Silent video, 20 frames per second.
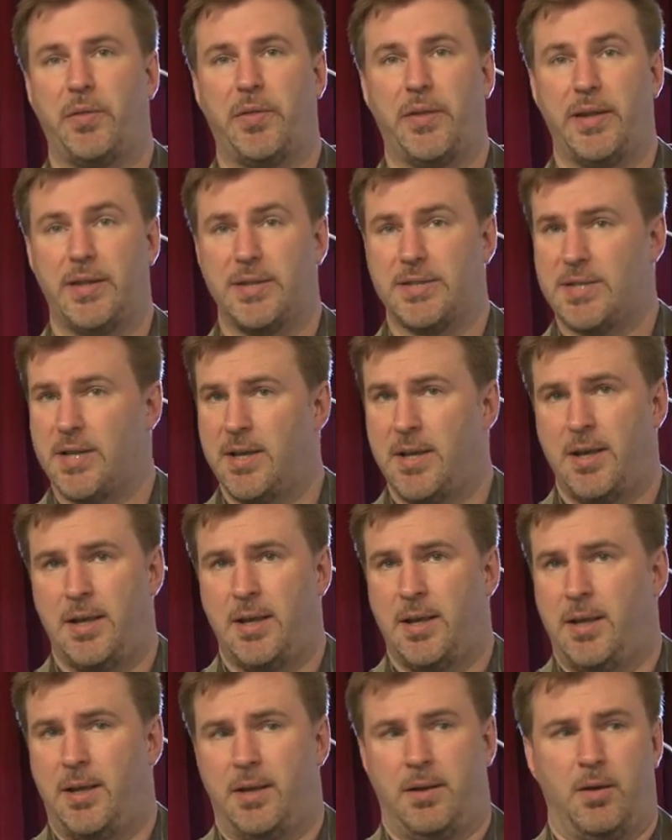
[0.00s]
with these,
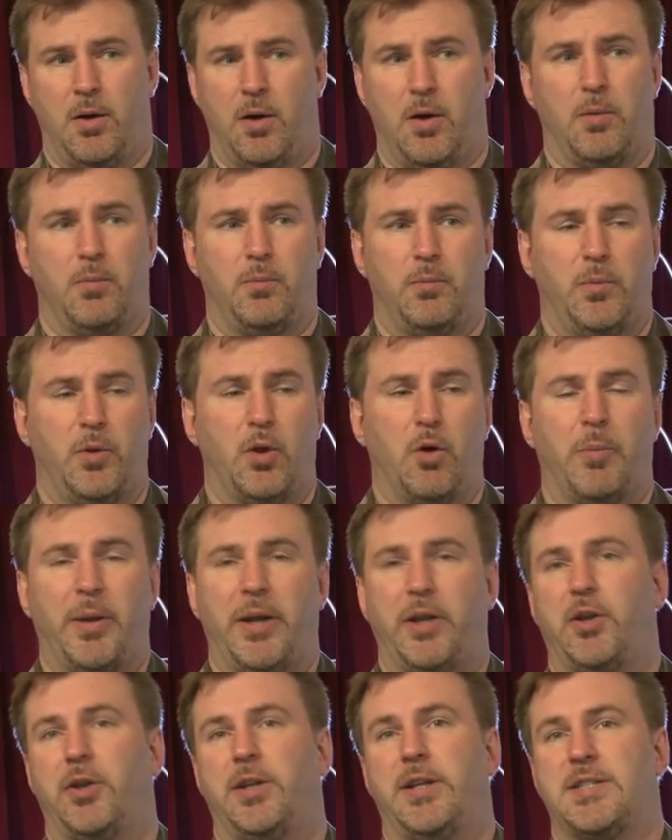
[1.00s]

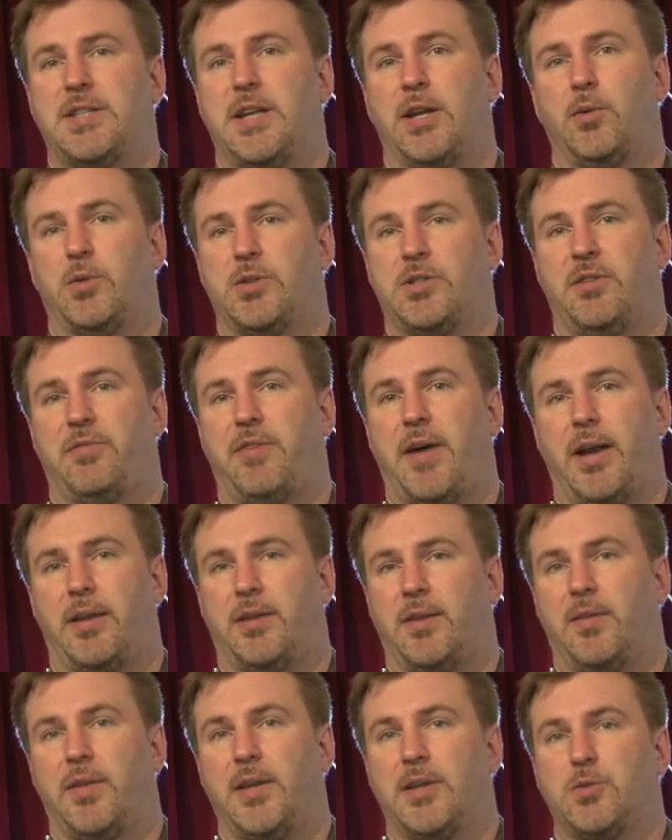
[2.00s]
nobody could distinguish the
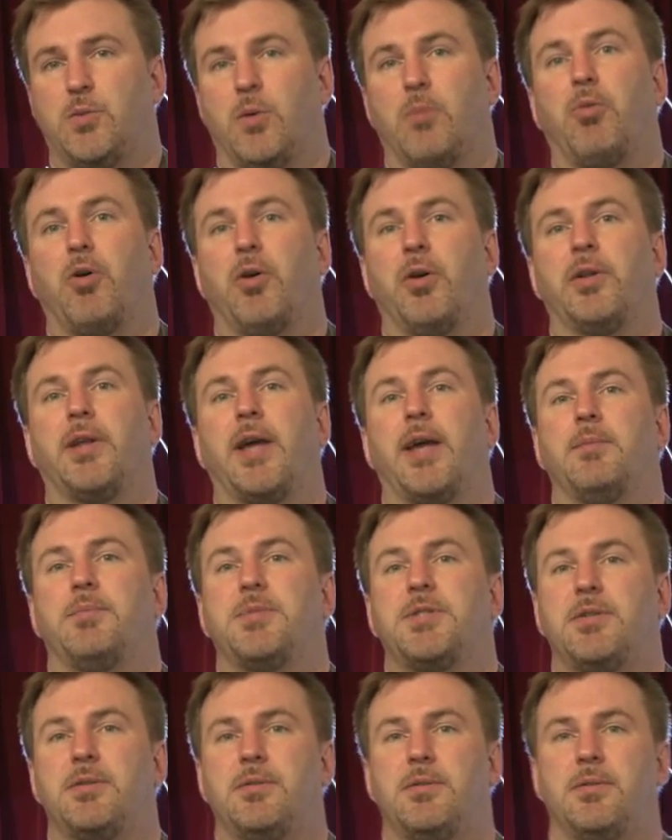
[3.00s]
fact that these were
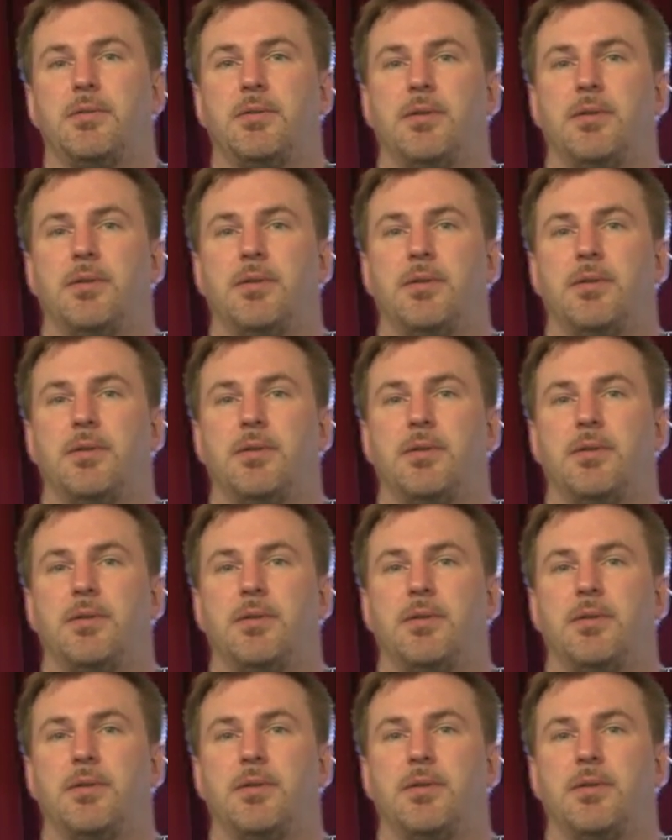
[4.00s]
prototypes.